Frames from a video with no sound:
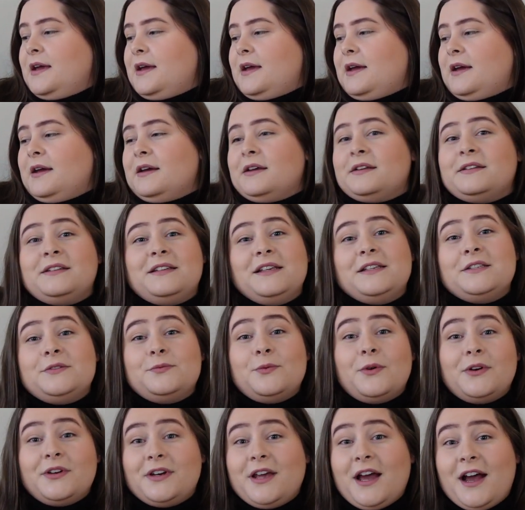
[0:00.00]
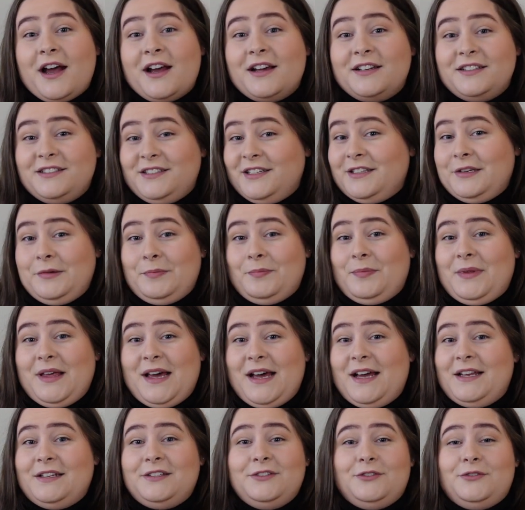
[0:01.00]
This one I didn't
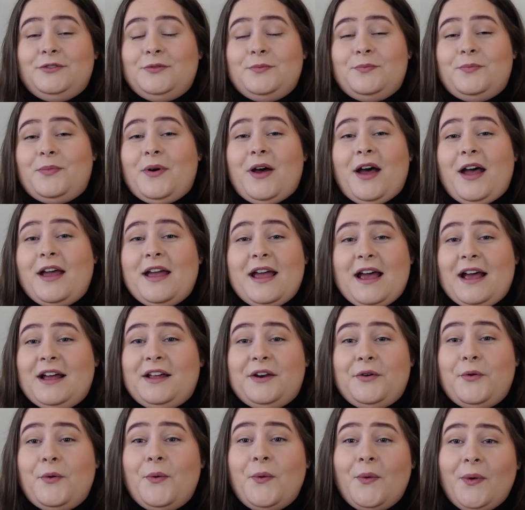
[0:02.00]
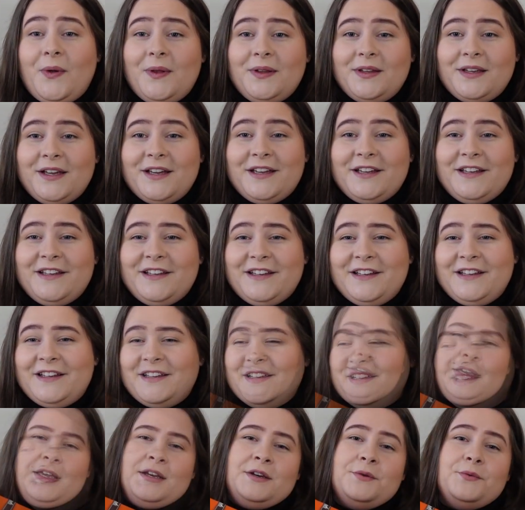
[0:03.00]
plan to buy at all.
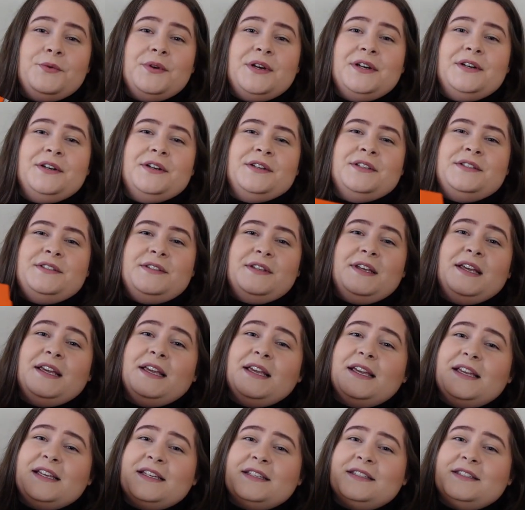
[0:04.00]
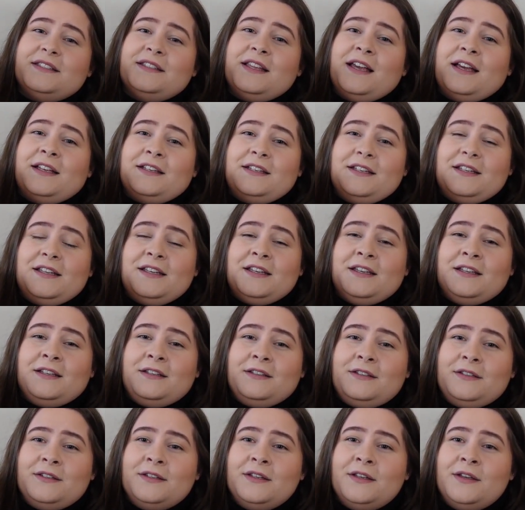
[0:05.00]
And the weirdest thing is that
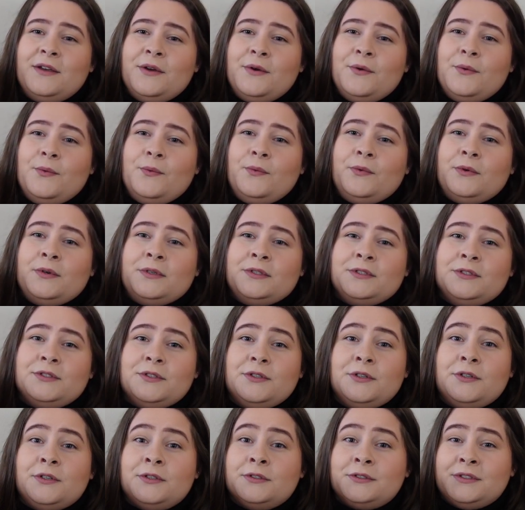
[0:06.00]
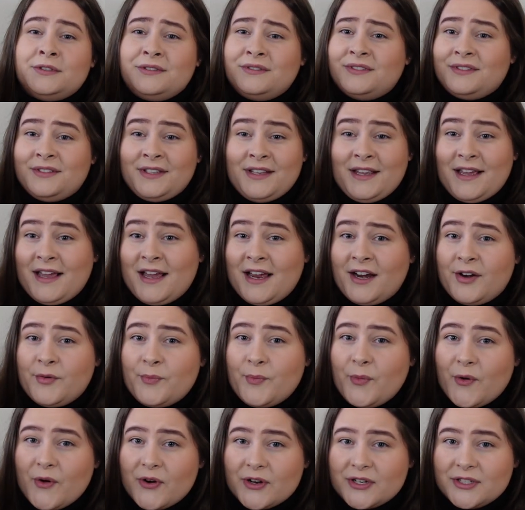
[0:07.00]
it was on the
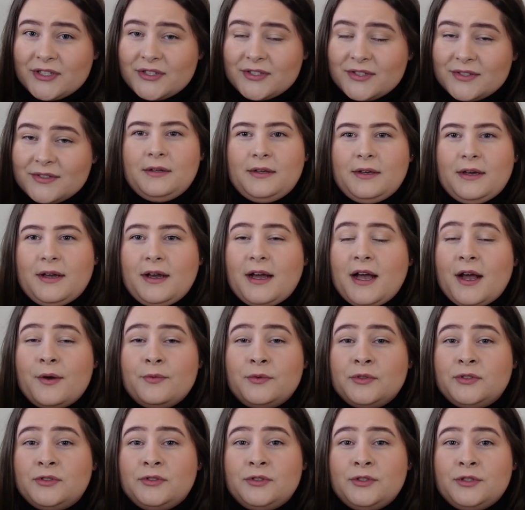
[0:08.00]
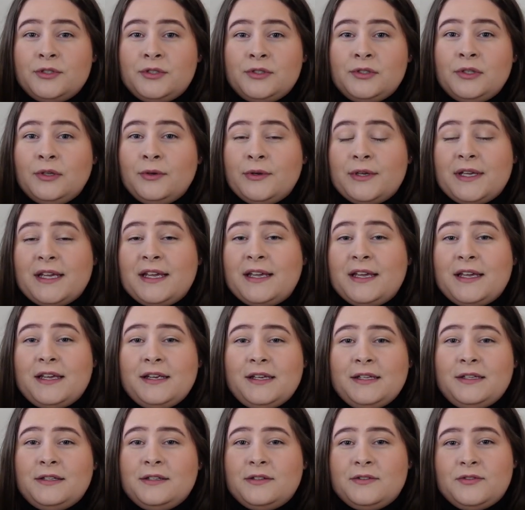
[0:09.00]
airport. I was just looking
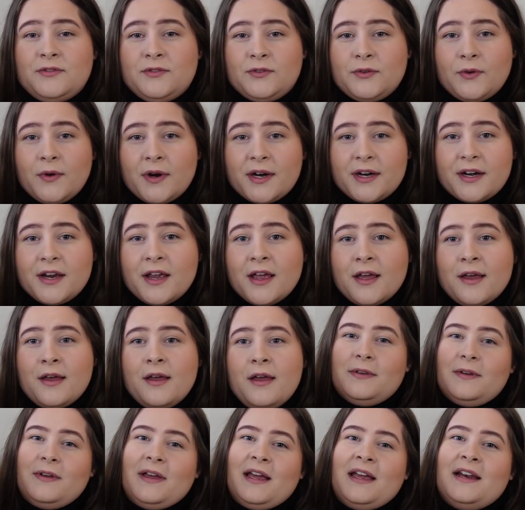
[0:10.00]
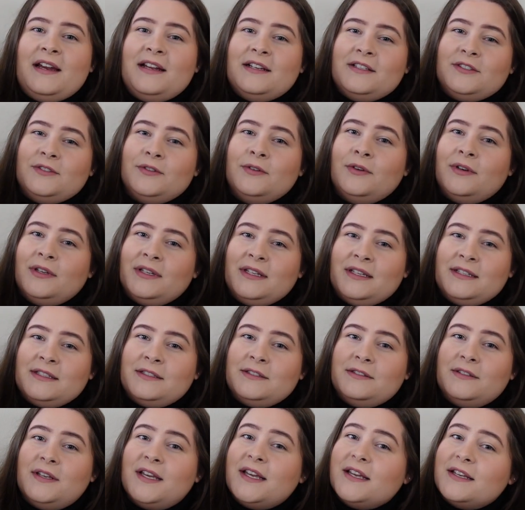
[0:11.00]
in the store and I saw this
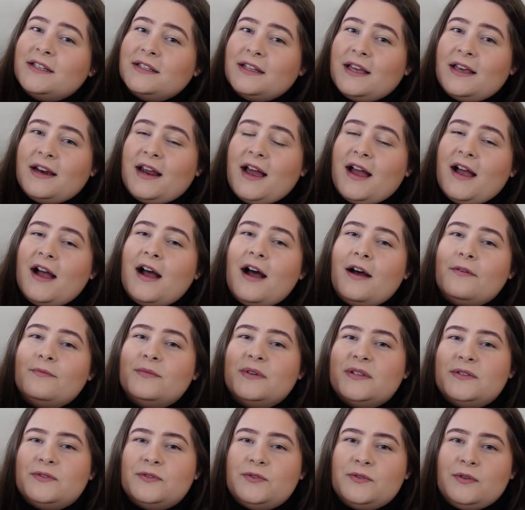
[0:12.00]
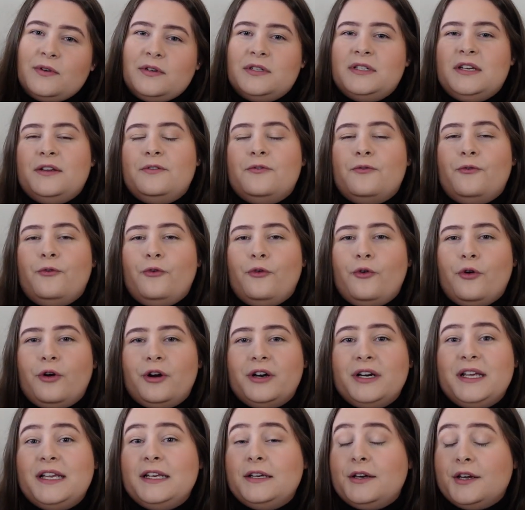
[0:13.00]
thing that I have been searching
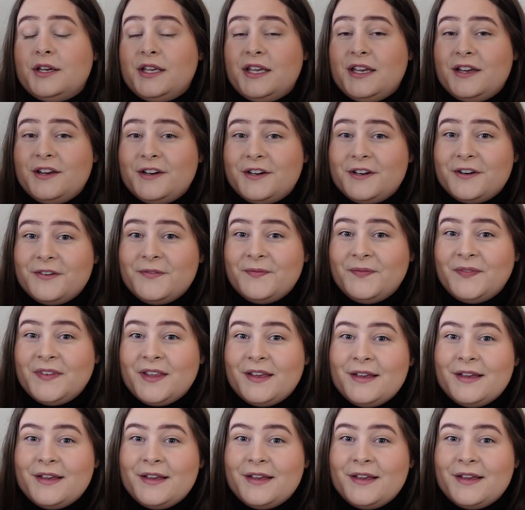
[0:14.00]
for in a year.